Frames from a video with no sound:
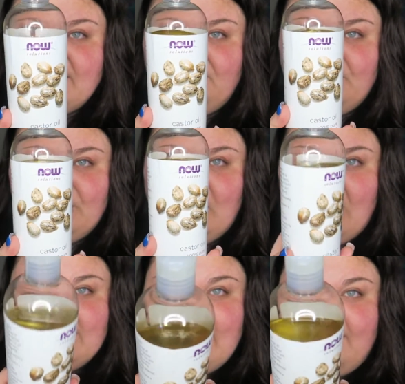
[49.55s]
this for a
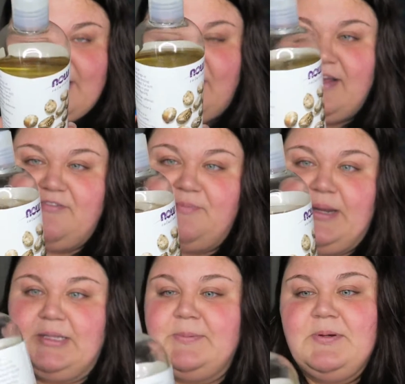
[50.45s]
long time now and I've
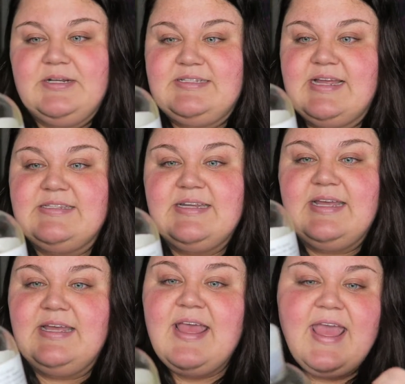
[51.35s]
barely put a dent in
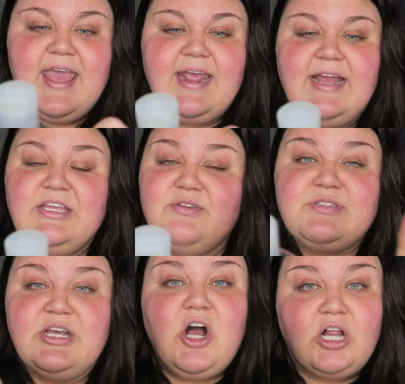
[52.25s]
it and I
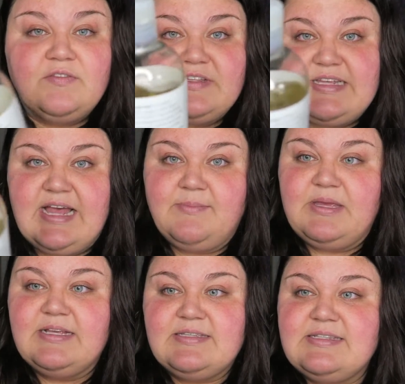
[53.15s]
use it all of the time
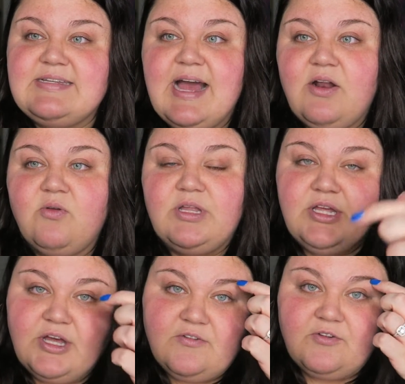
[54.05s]
because it's not only
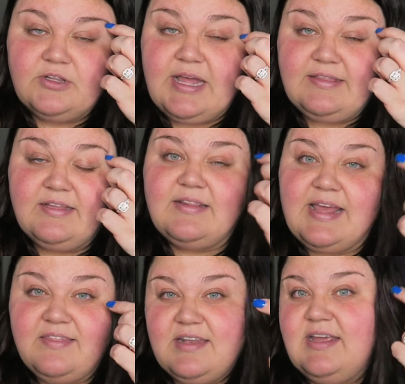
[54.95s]
good for like the
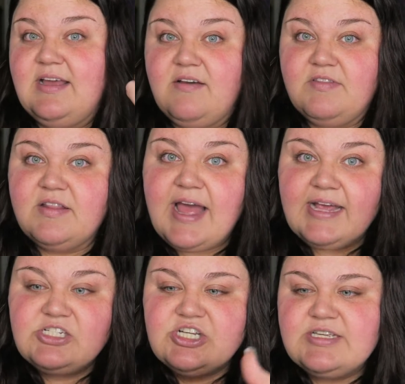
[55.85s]
lengthening of the
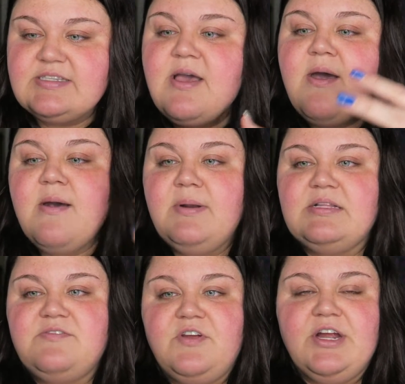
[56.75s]
lashes, but
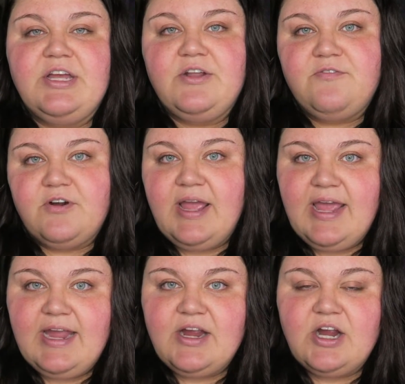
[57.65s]
it's very good for
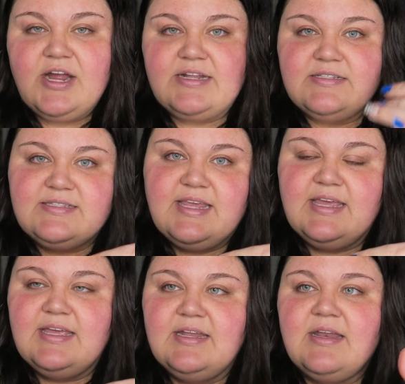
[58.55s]
hair and
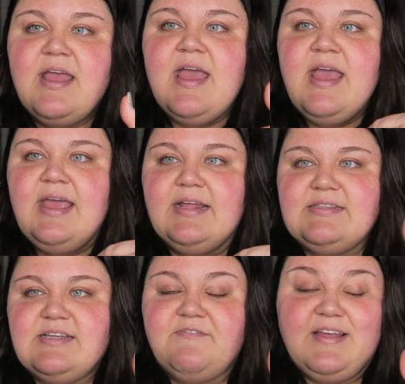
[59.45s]
skin and
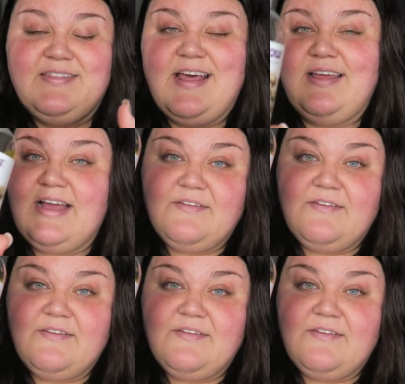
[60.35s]
stuff like that. Like